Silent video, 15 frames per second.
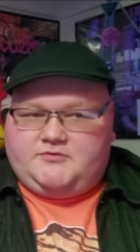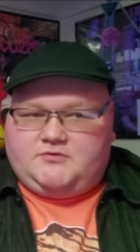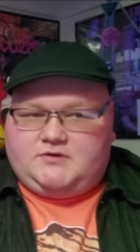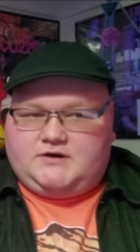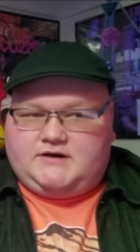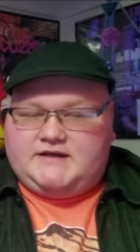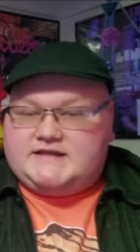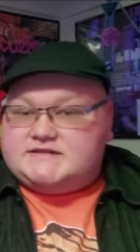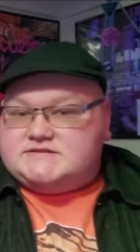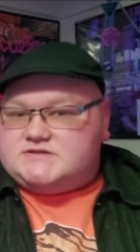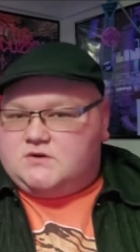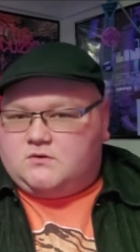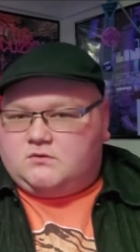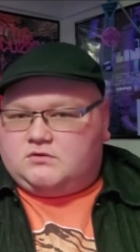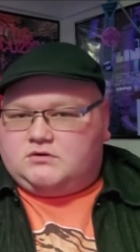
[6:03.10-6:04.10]
who are into
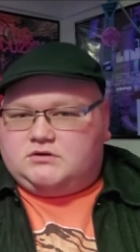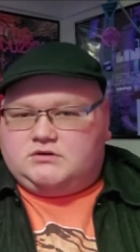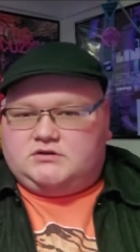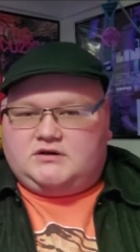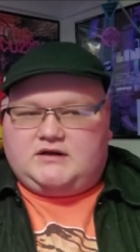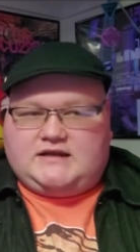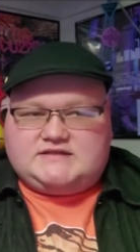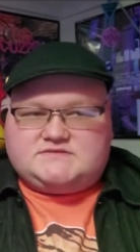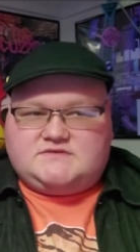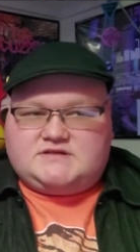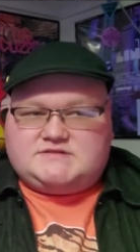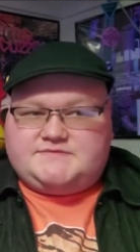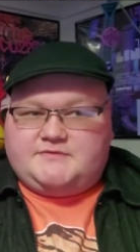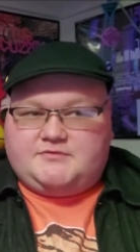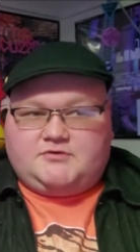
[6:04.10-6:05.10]
horror as well
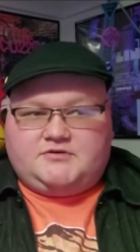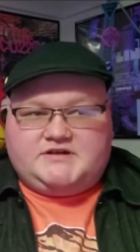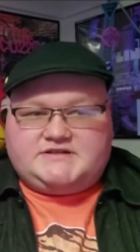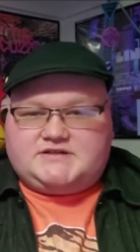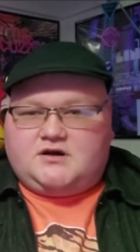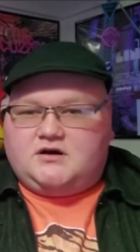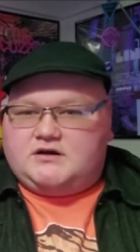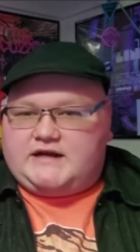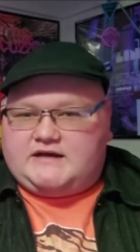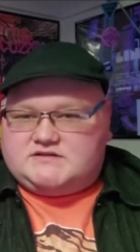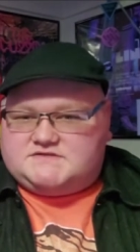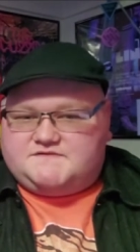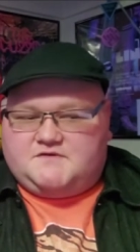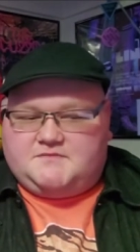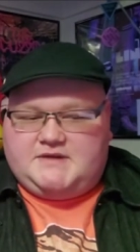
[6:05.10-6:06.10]
as people who are into art
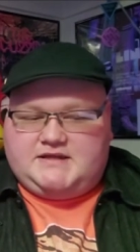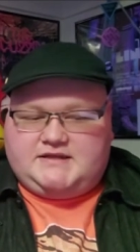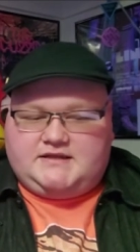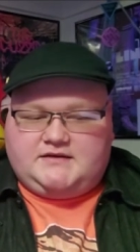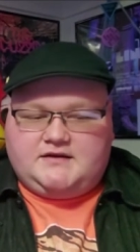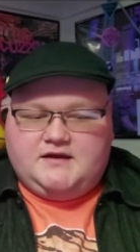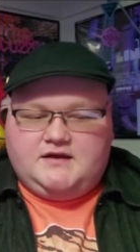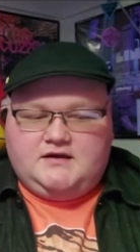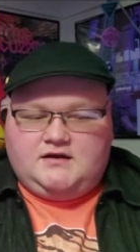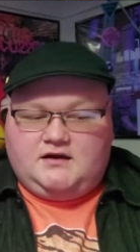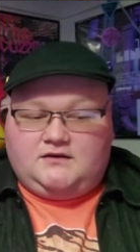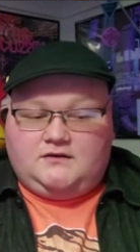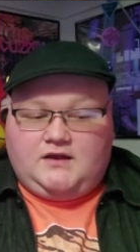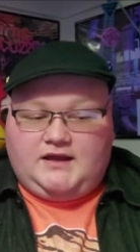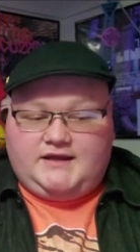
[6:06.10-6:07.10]
house filmmaking
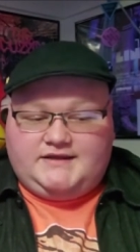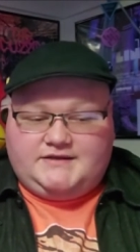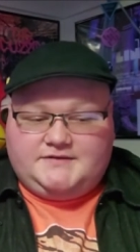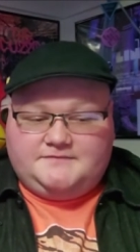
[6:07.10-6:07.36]
alike.